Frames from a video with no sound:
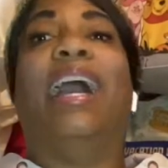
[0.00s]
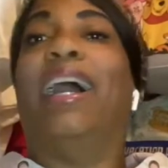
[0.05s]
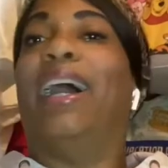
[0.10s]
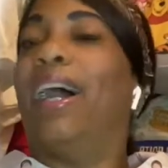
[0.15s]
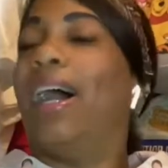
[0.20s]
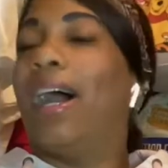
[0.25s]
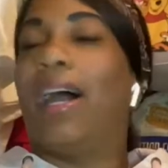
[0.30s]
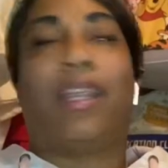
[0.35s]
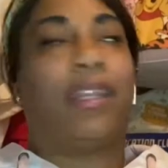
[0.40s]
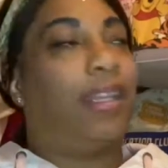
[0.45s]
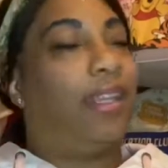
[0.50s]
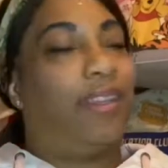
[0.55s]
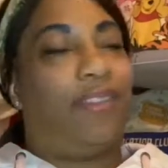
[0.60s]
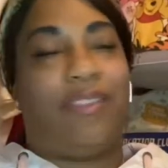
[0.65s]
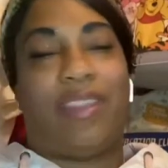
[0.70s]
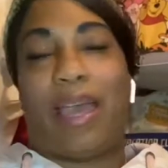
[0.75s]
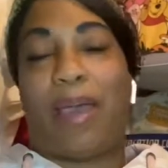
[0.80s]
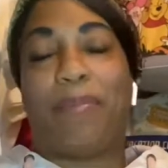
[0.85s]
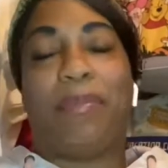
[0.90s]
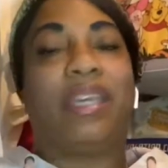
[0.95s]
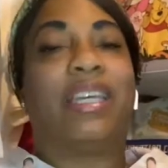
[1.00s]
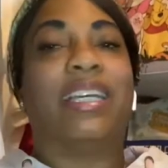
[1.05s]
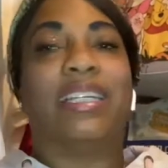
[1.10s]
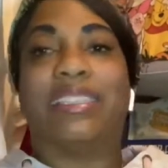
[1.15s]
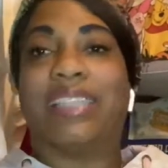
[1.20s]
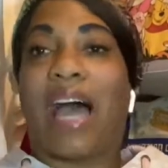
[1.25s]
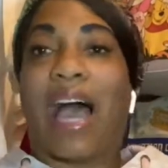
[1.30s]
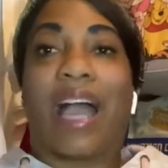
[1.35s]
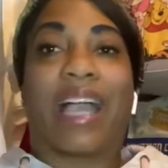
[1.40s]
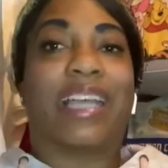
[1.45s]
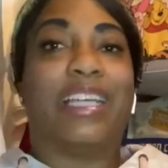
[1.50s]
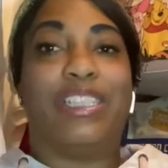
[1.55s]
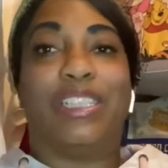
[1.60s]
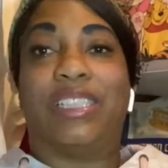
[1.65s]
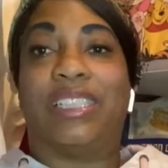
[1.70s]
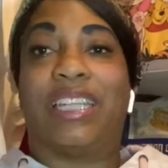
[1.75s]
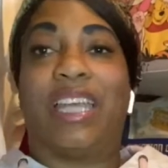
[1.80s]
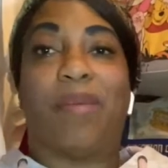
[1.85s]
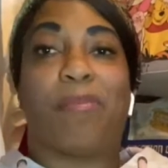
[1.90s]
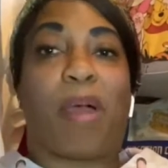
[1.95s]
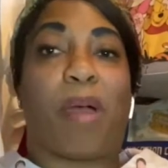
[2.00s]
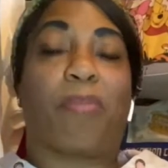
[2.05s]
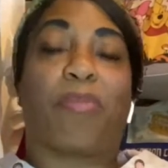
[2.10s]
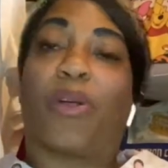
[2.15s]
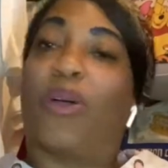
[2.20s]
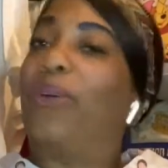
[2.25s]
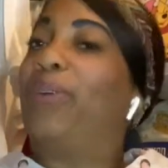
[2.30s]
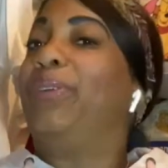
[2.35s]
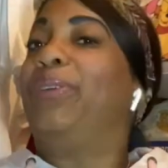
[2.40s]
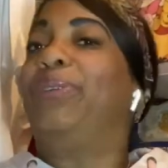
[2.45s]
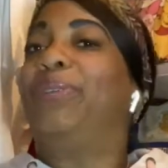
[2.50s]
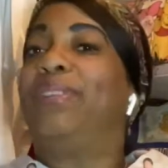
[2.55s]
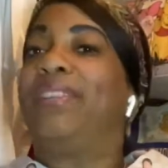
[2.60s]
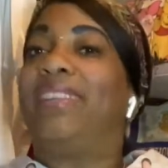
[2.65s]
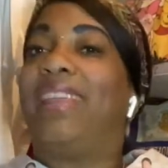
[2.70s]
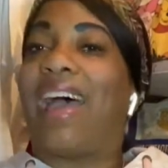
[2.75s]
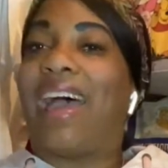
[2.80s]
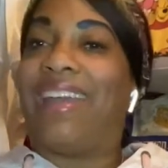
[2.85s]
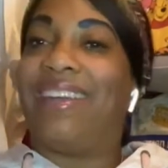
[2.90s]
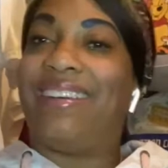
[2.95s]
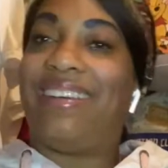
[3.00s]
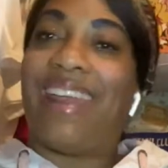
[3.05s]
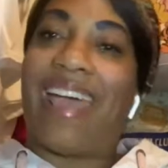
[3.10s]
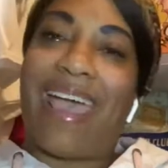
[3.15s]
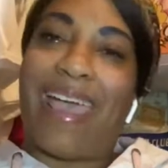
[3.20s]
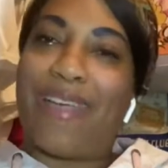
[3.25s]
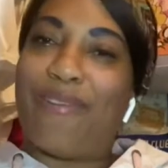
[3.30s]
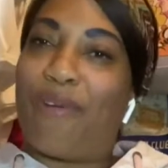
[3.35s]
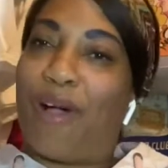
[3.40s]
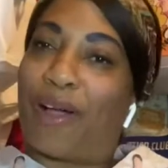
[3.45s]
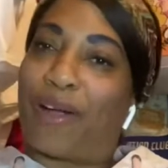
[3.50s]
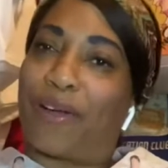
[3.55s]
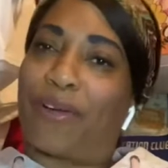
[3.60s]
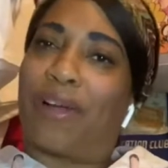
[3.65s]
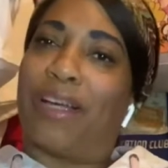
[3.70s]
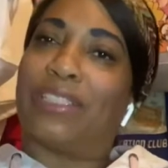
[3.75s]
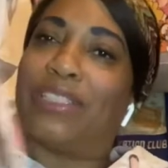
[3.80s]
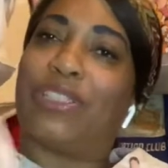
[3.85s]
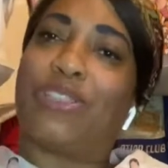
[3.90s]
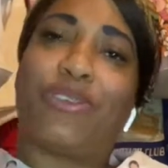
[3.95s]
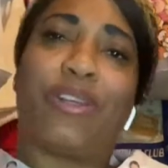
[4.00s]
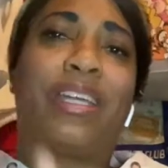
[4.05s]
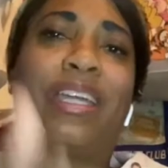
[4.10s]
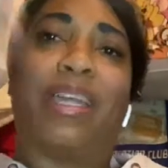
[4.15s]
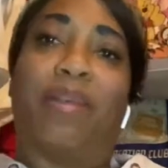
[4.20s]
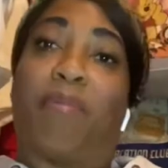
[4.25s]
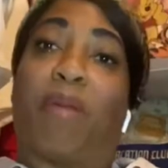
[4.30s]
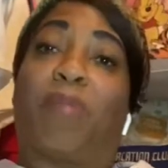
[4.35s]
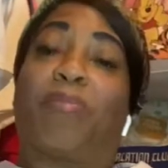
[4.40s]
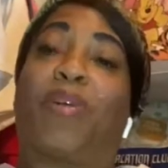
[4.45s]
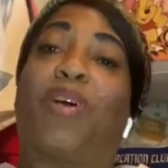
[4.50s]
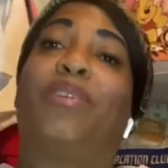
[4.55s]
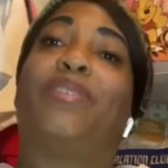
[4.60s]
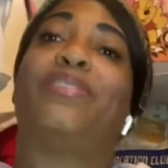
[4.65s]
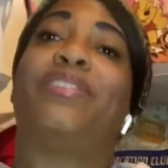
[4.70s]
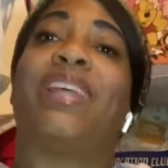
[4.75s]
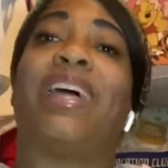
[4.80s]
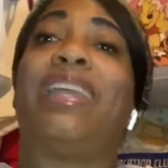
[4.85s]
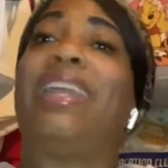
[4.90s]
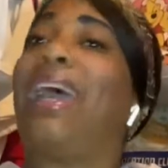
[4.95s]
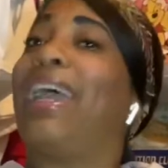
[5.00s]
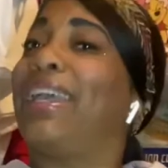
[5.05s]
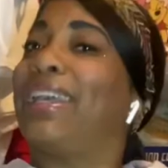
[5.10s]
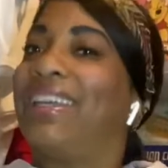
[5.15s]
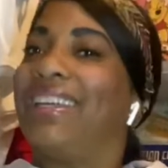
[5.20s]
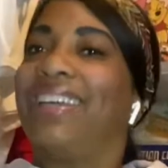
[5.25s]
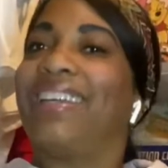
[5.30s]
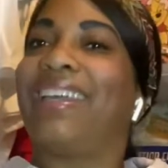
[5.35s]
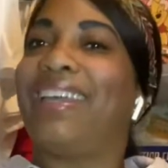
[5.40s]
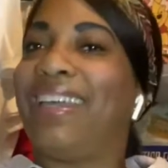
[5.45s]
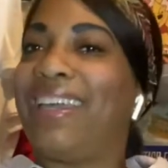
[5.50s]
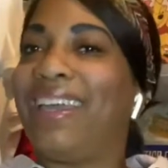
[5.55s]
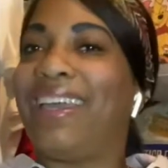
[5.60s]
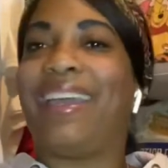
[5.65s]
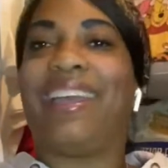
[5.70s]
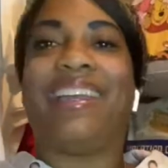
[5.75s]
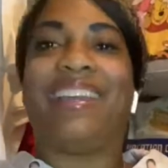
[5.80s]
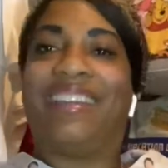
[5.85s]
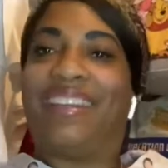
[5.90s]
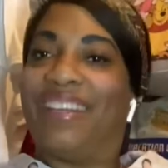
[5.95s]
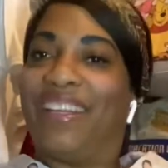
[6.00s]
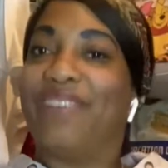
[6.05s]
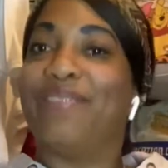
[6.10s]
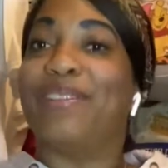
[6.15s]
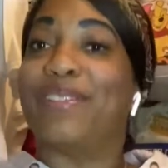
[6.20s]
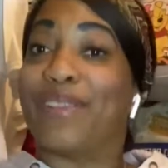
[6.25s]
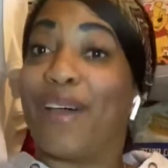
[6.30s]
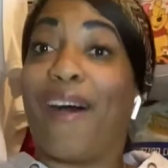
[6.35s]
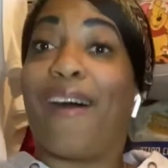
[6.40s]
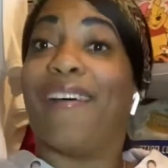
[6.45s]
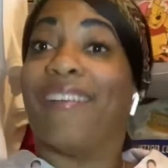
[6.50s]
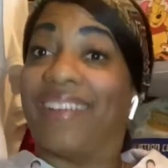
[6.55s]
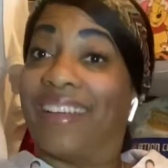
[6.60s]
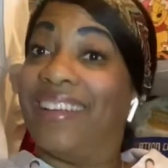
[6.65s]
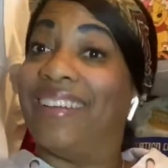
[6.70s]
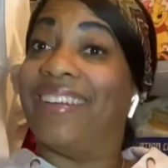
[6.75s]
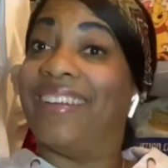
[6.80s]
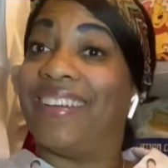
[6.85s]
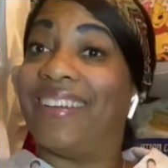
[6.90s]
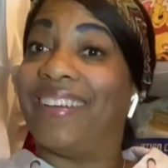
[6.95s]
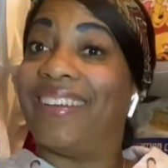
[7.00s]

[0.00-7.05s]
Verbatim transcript: I love that because I could just get my produce that day, walk across the street, get my produce that day, cook it, and it was all good.